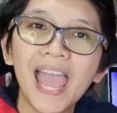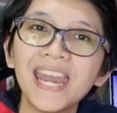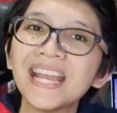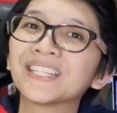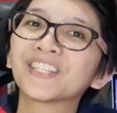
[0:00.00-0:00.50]

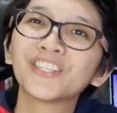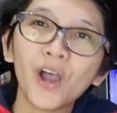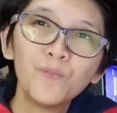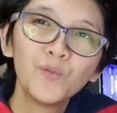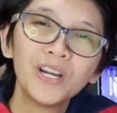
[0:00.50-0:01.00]
And as
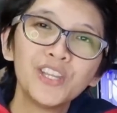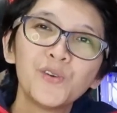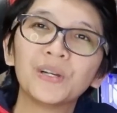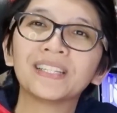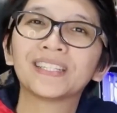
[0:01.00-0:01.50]
someone
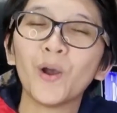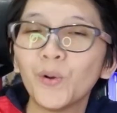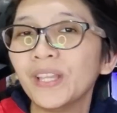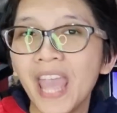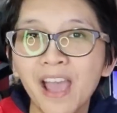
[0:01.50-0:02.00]
who has
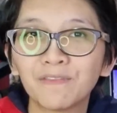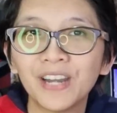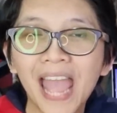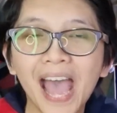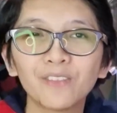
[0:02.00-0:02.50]
only ever
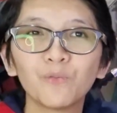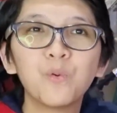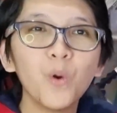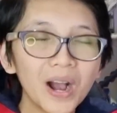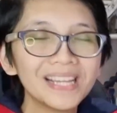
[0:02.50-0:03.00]
had
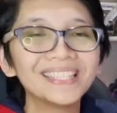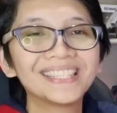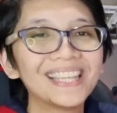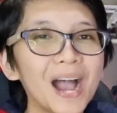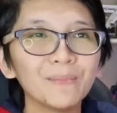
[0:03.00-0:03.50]
1
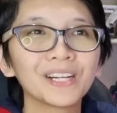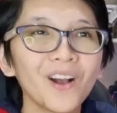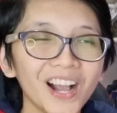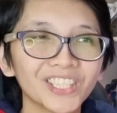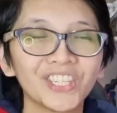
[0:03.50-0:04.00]

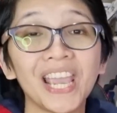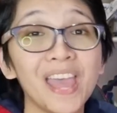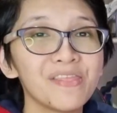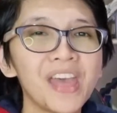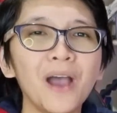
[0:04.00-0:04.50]
Tamagotchi,
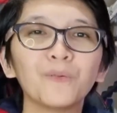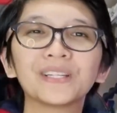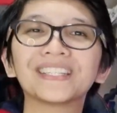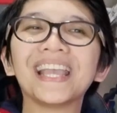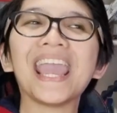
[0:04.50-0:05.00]
and that
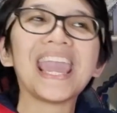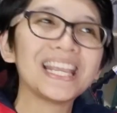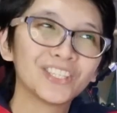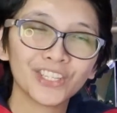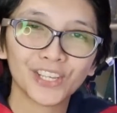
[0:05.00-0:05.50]
was
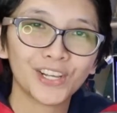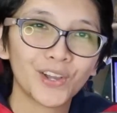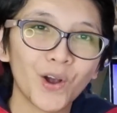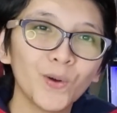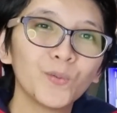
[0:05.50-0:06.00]
ages
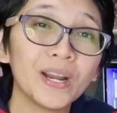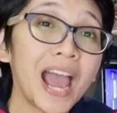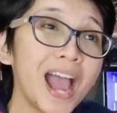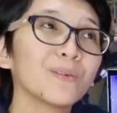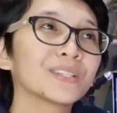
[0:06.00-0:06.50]
ago when
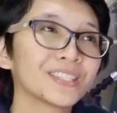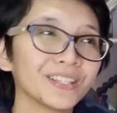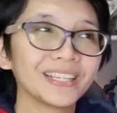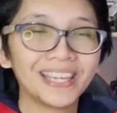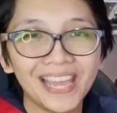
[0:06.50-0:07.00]
I was
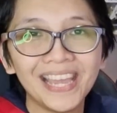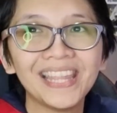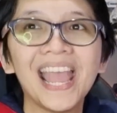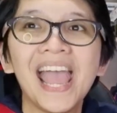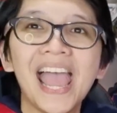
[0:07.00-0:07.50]
still a
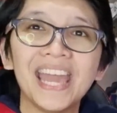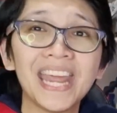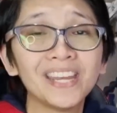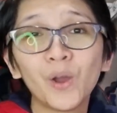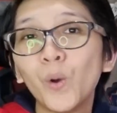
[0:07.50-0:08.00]
kid, and
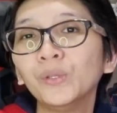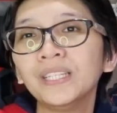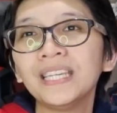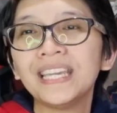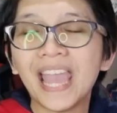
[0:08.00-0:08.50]
had
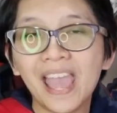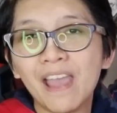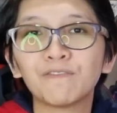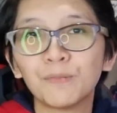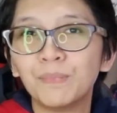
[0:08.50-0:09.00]
only
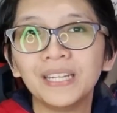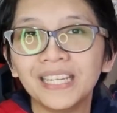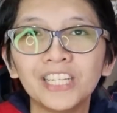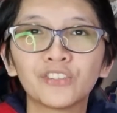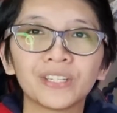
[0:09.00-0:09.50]
ever been
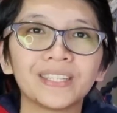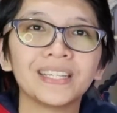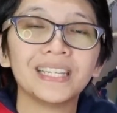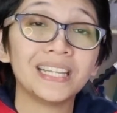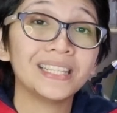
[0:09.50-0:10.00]

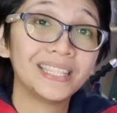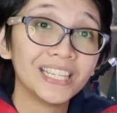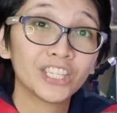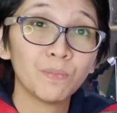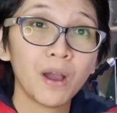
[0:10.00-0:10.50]
interested in
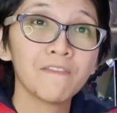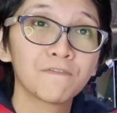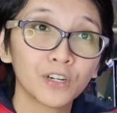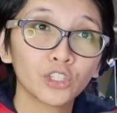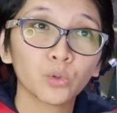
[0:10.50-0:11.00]
Digimon
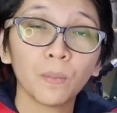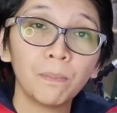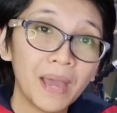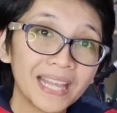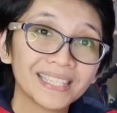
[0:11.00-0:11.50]
virtual
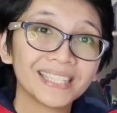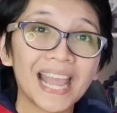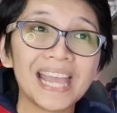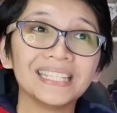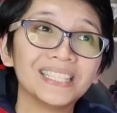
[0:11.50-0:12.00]
pets
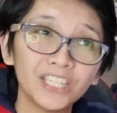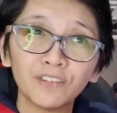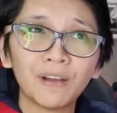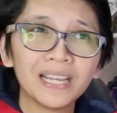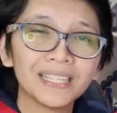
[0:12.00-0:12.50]
and
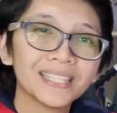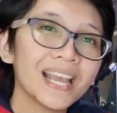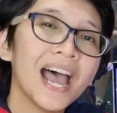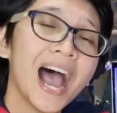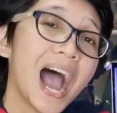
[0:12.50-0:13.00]
Digivices,
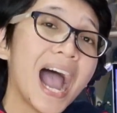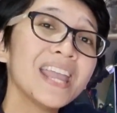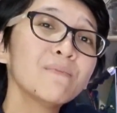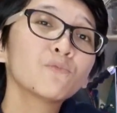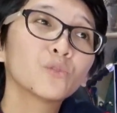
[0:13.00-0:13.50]
I
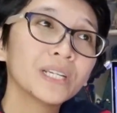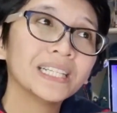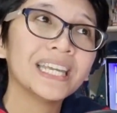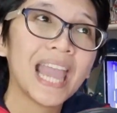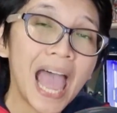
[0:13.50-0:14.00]
am
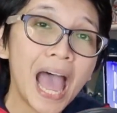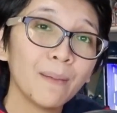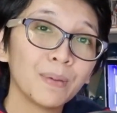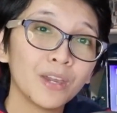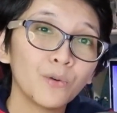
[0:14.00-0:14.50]
really
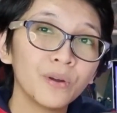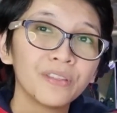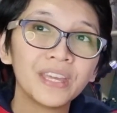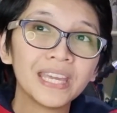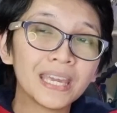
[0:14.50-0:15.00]
happy
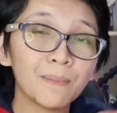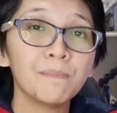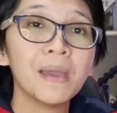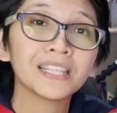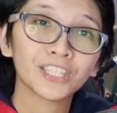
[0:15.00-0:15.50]
with the
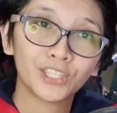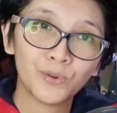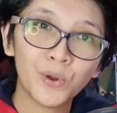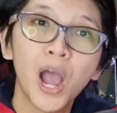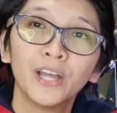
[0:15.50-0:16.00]

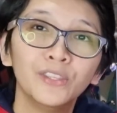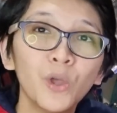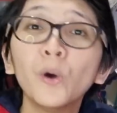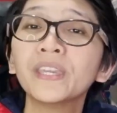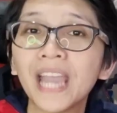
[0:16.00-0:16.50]
Kimetsu
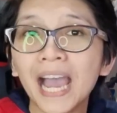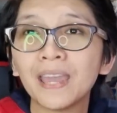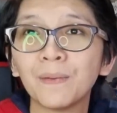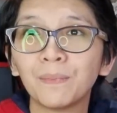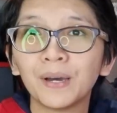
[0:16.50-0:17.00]
no
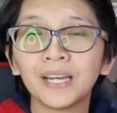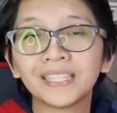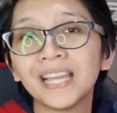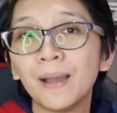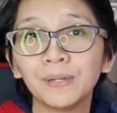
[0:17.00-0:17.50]
Yaiba
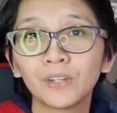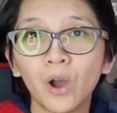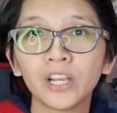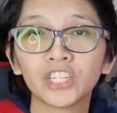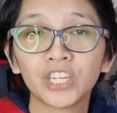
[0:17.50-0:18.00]

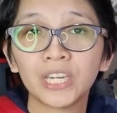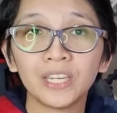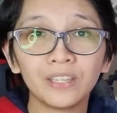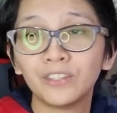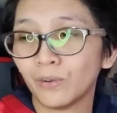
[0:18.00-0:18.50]

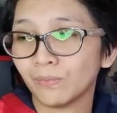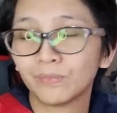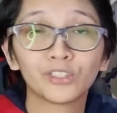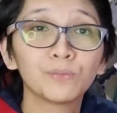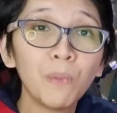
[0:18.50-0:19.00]
Tamagotchi,
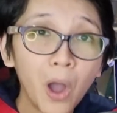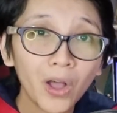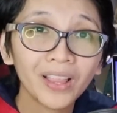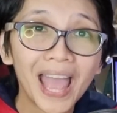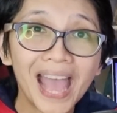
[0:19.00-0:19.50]

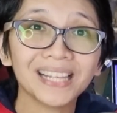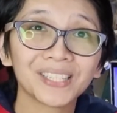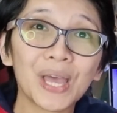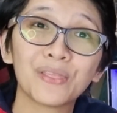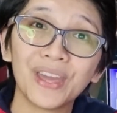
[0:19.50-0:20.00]
small
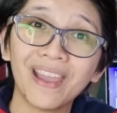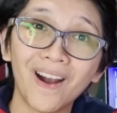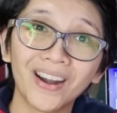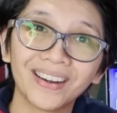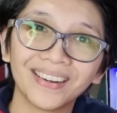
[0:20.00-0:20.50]
as they
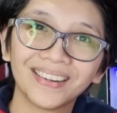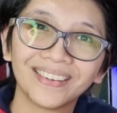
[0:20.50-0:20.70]
are.